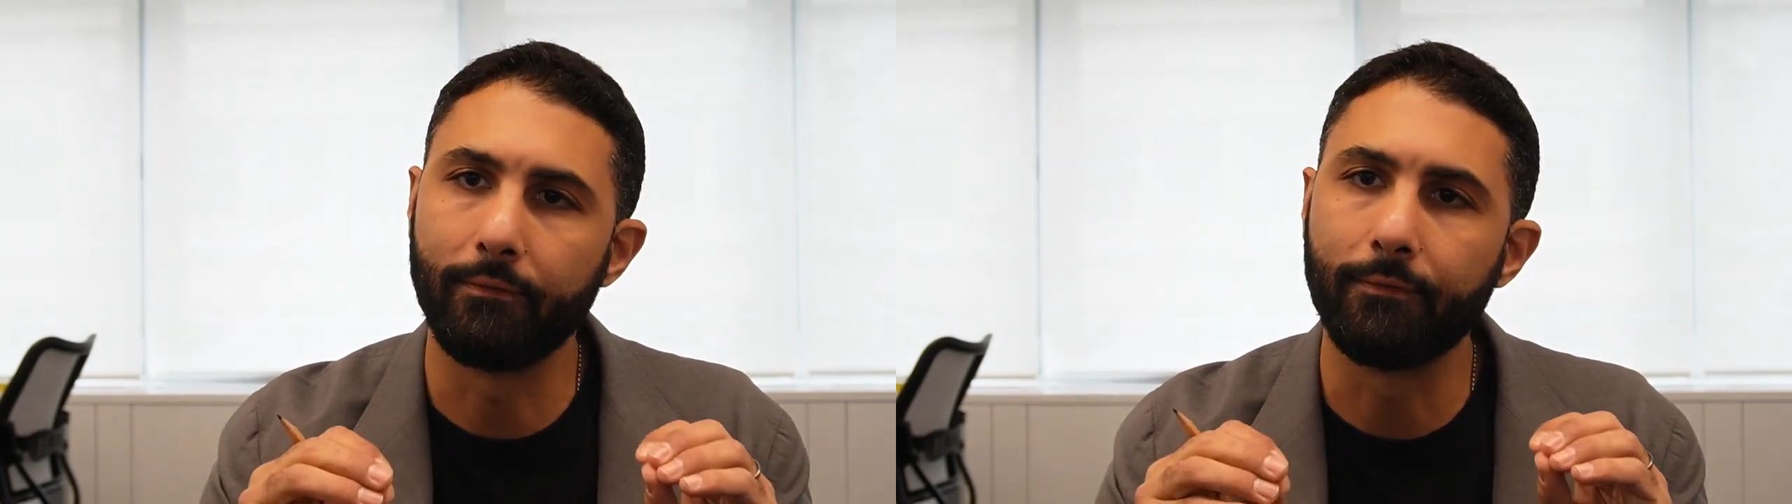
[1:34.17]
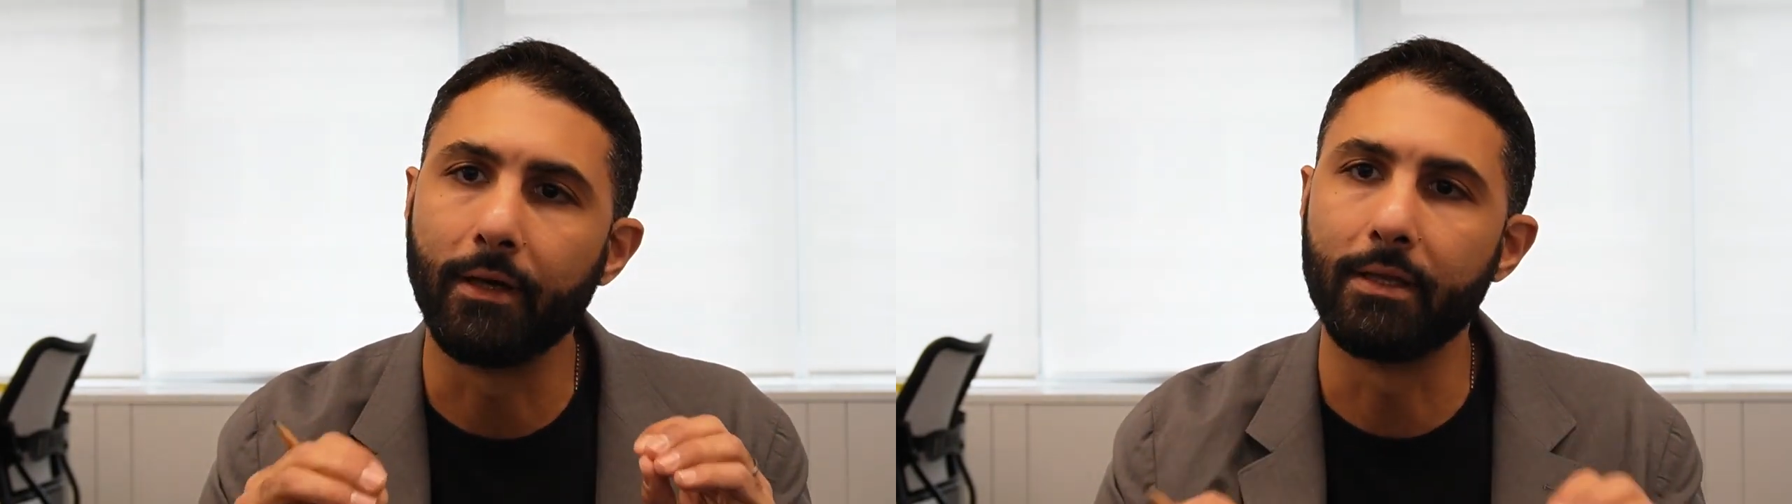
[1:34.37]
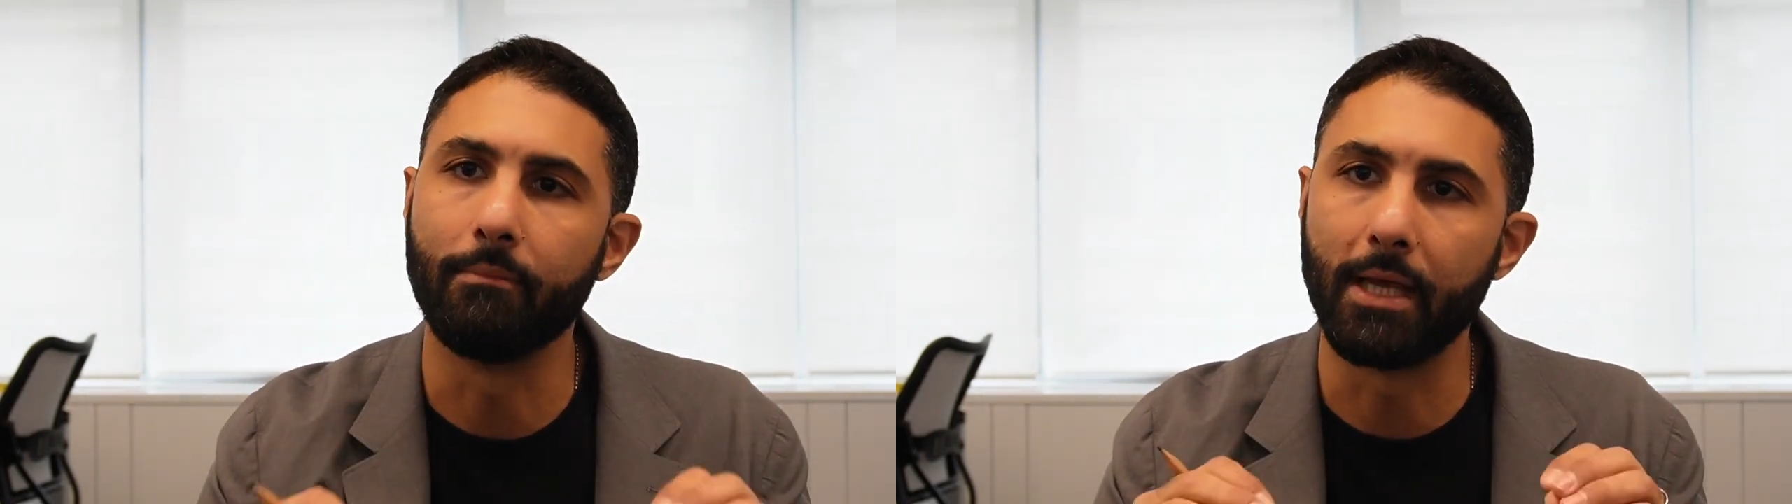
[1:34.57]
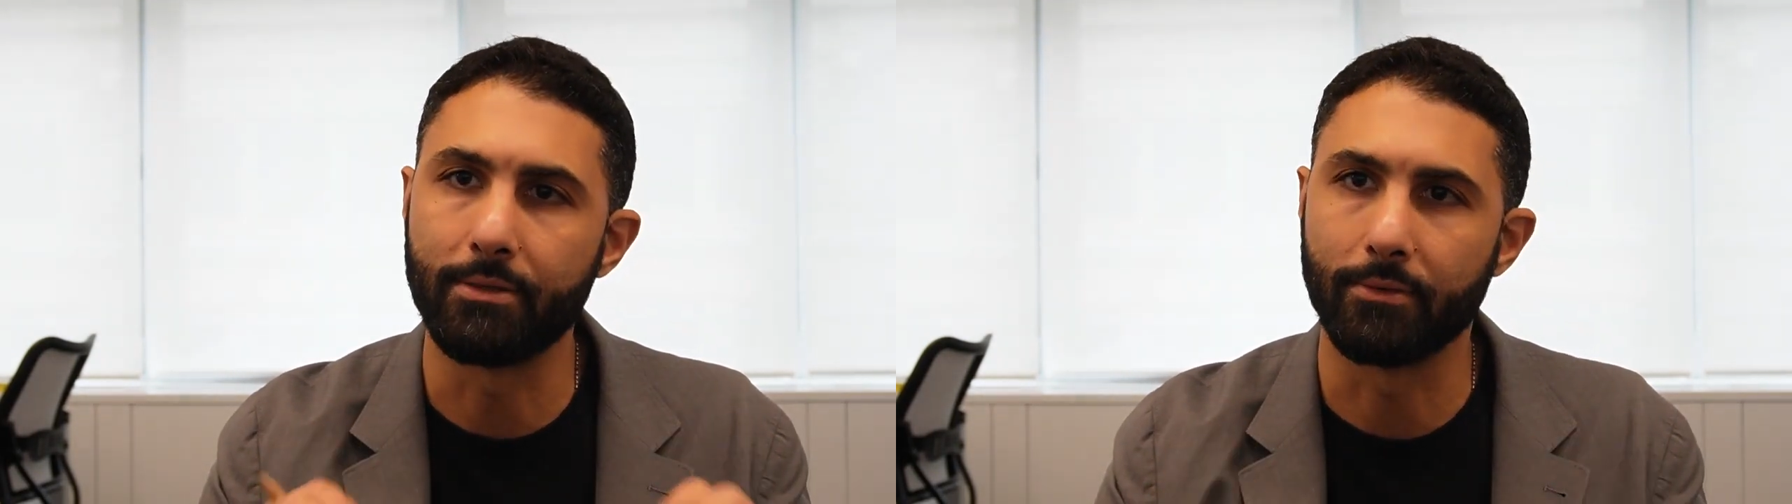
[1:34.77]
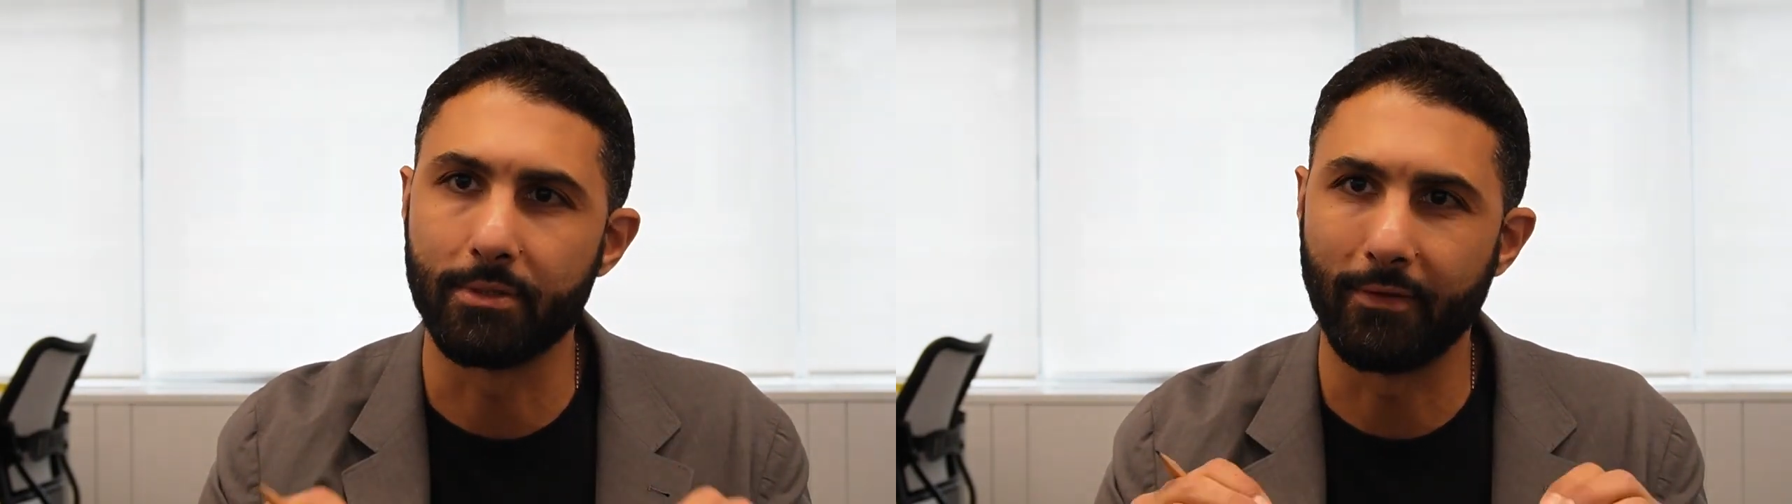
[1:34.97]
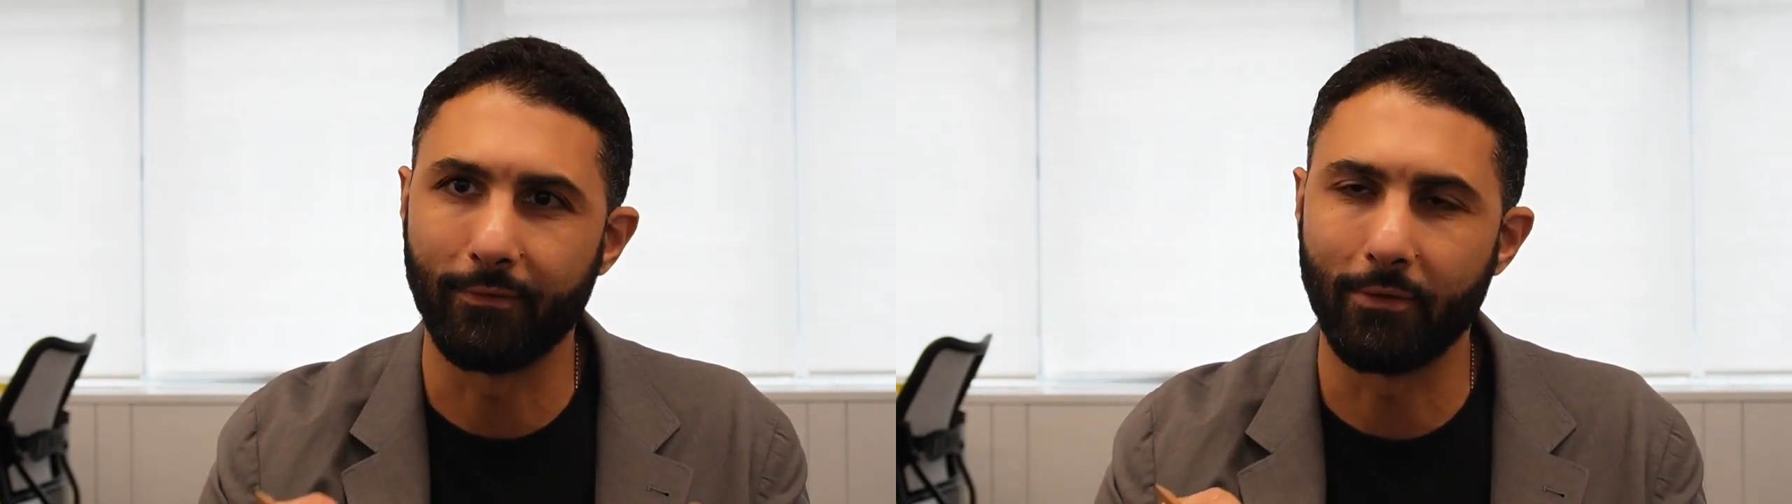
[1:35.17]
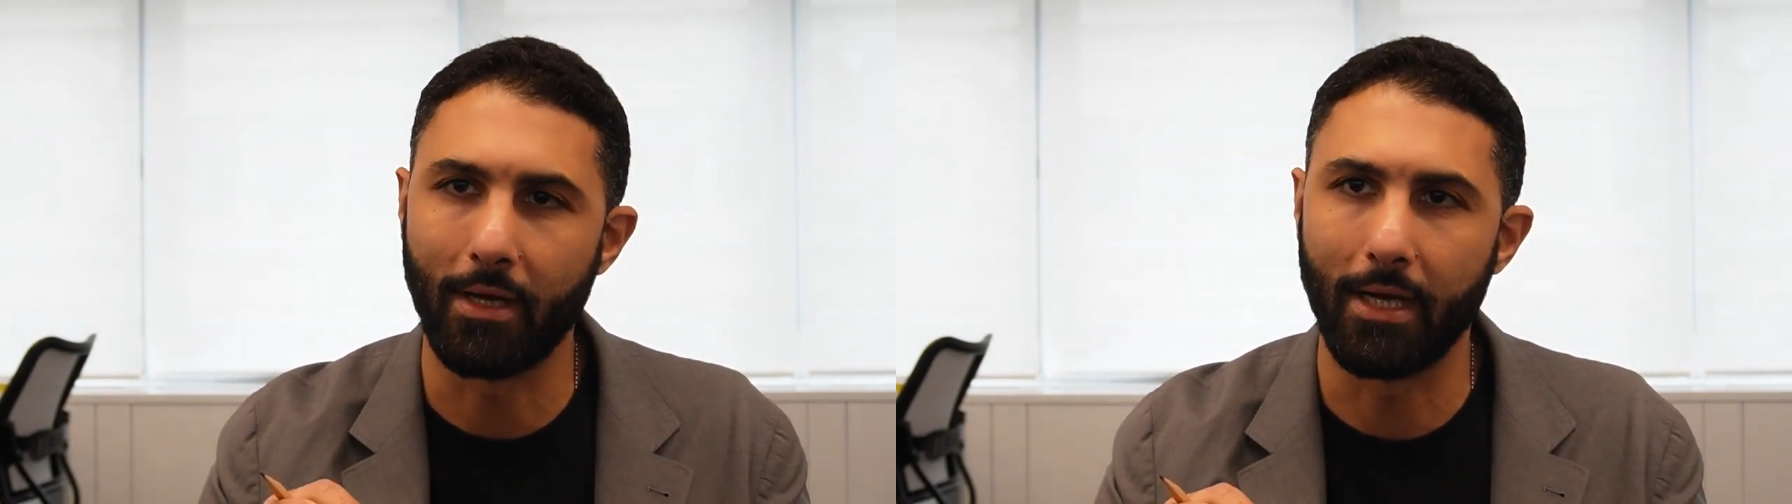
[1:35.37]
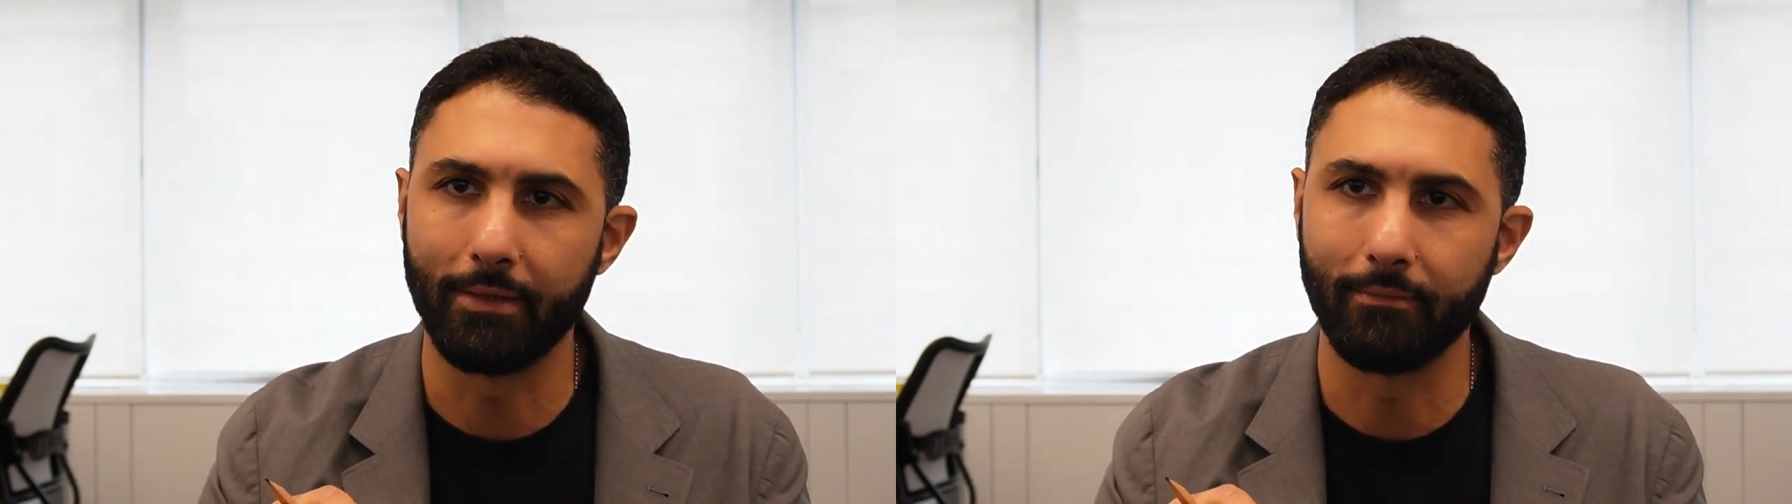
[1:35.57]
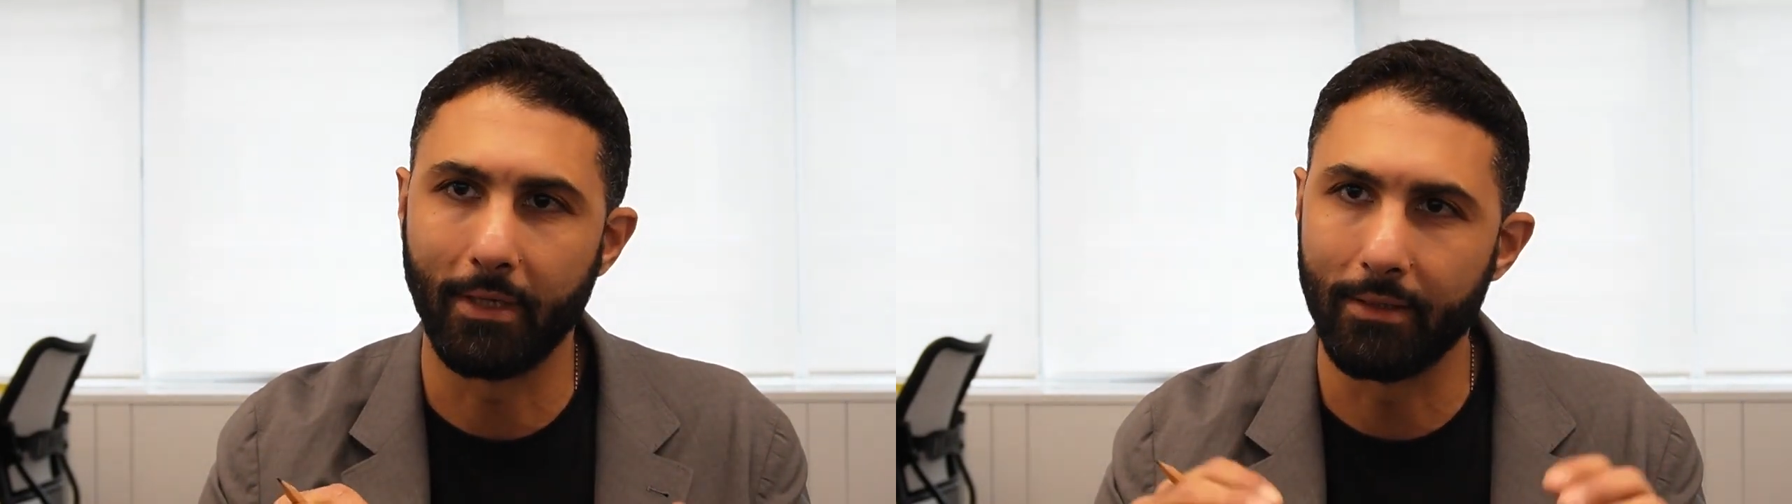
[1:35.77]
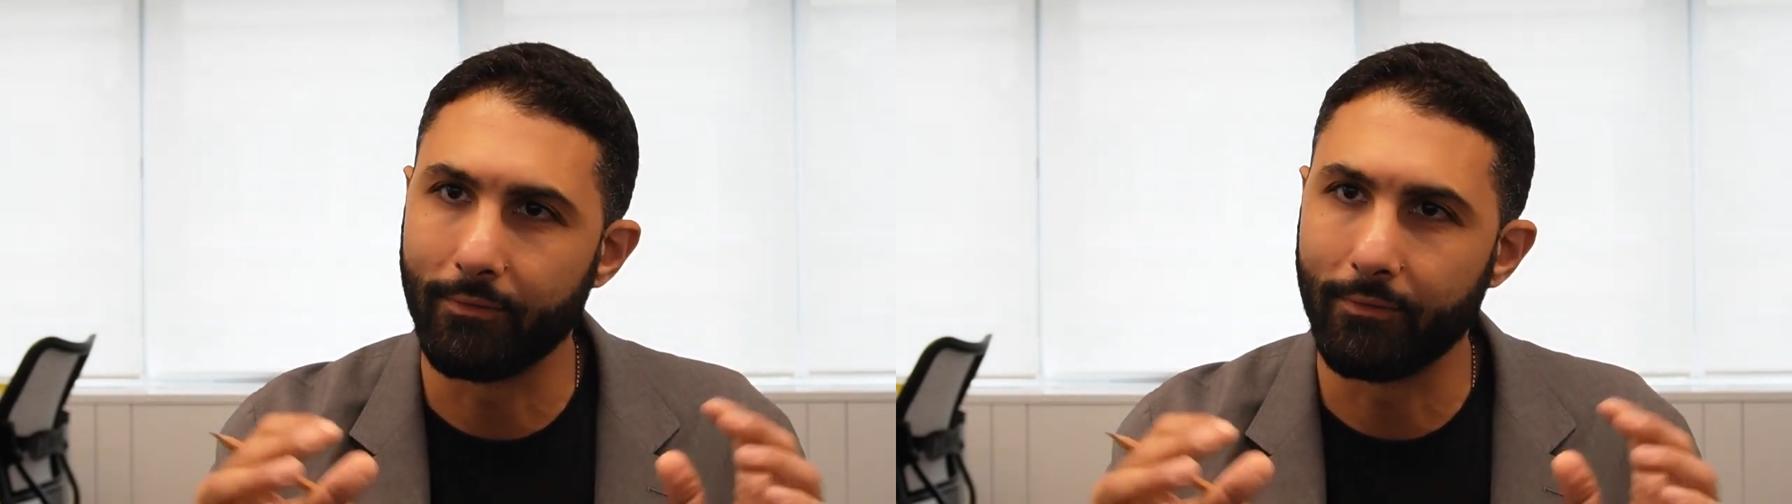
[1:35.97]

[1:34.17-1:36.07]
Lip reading: fundamentals of fraud, right?